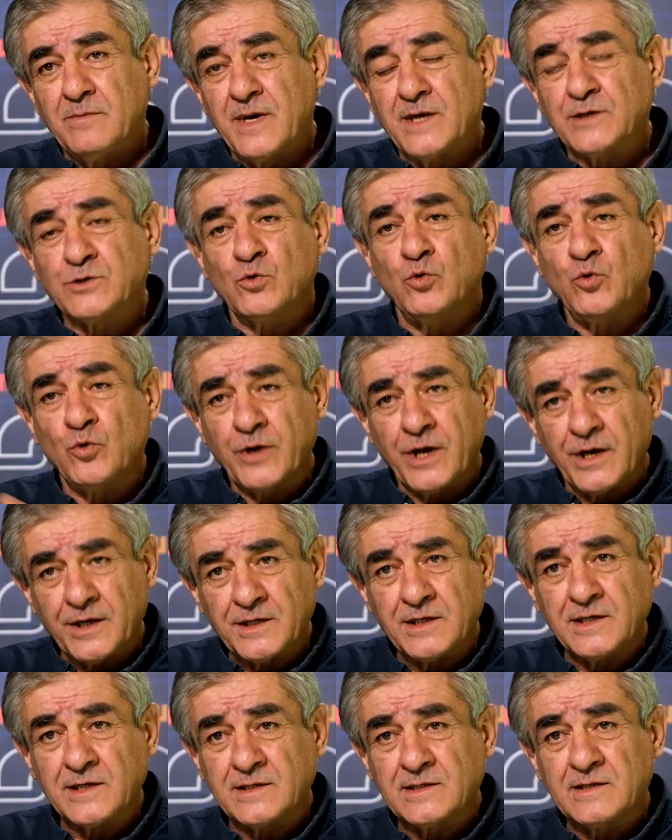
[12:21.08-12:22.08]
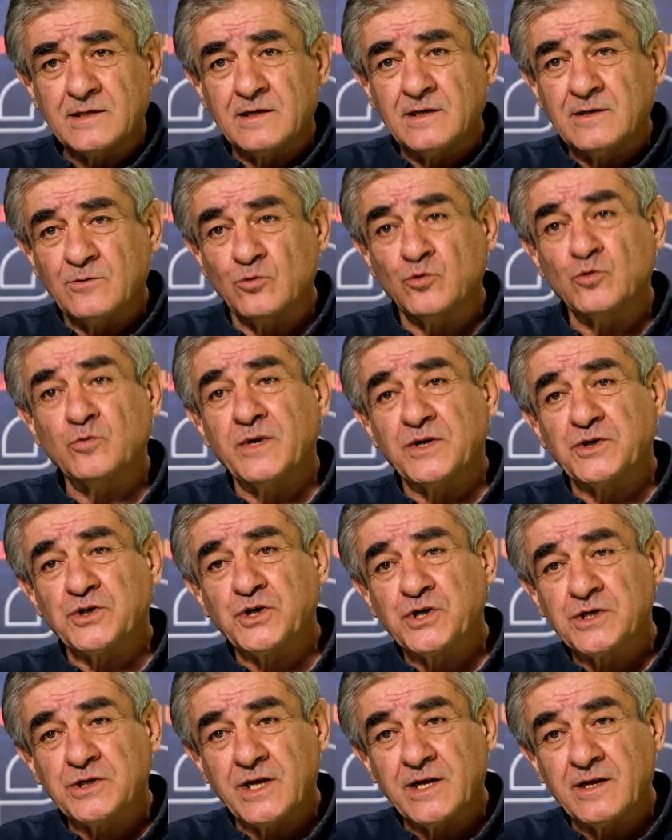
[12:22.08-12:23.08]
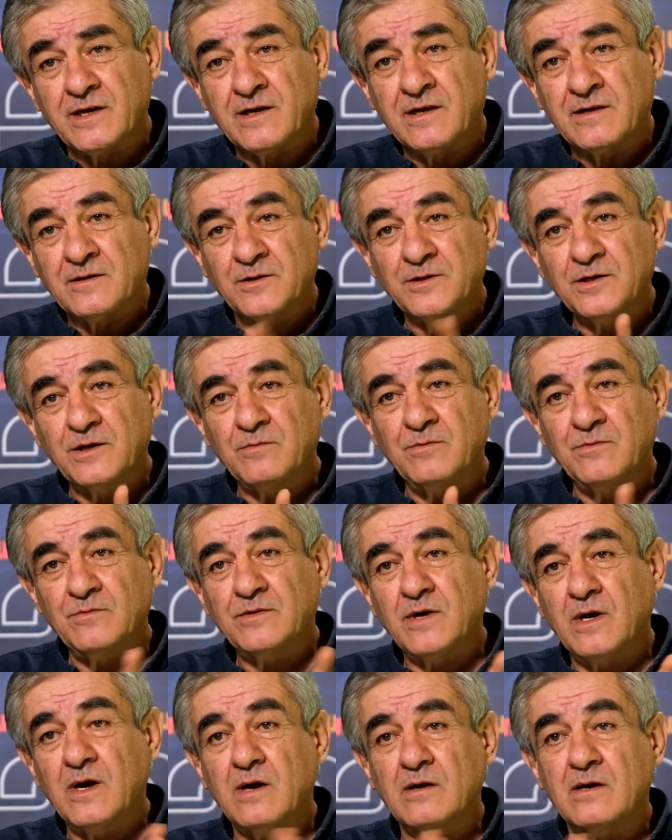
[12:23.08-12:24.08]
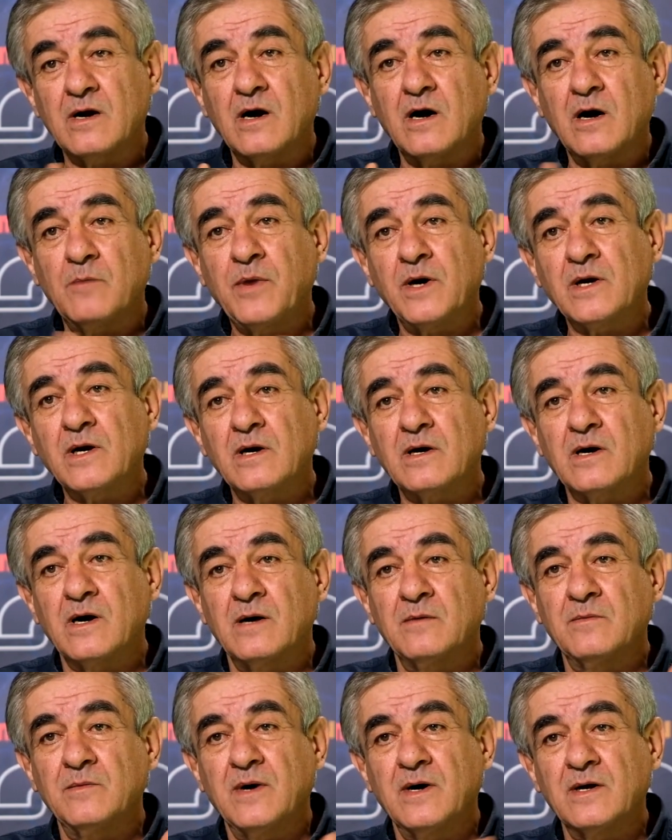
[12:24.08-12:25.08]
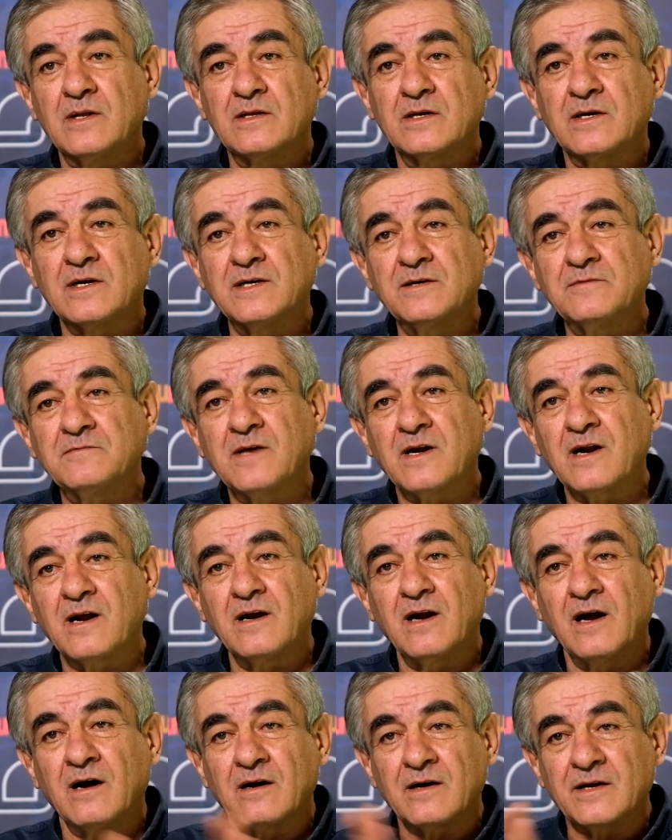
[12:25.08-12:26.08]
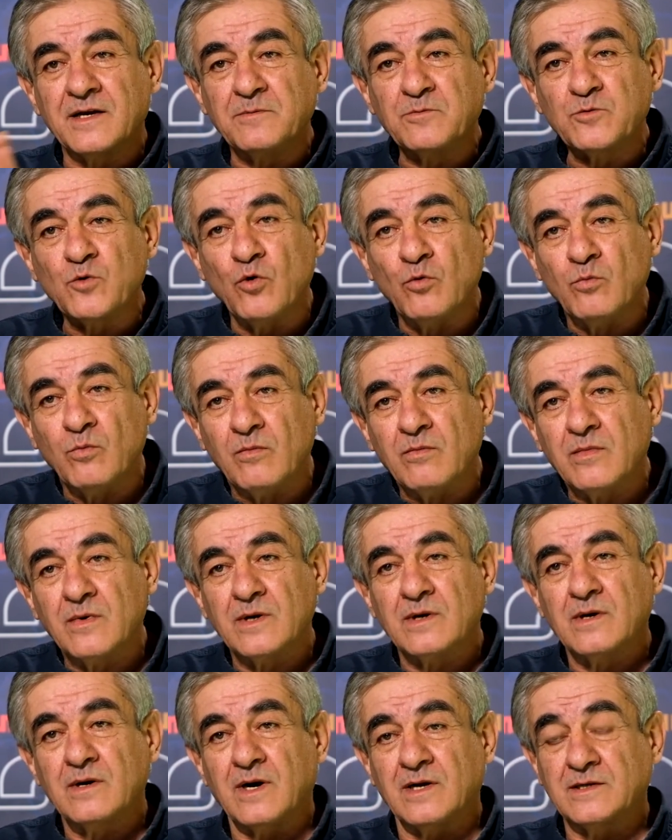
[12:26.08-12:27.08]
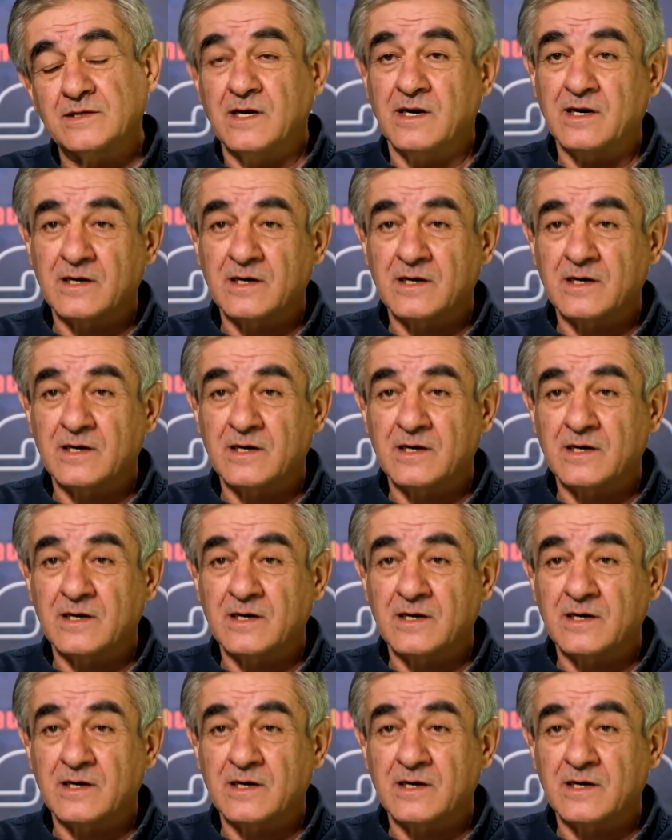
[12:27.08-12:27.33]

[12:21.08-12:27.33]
He wants to oppress us. Ideologically, it's what he put inside.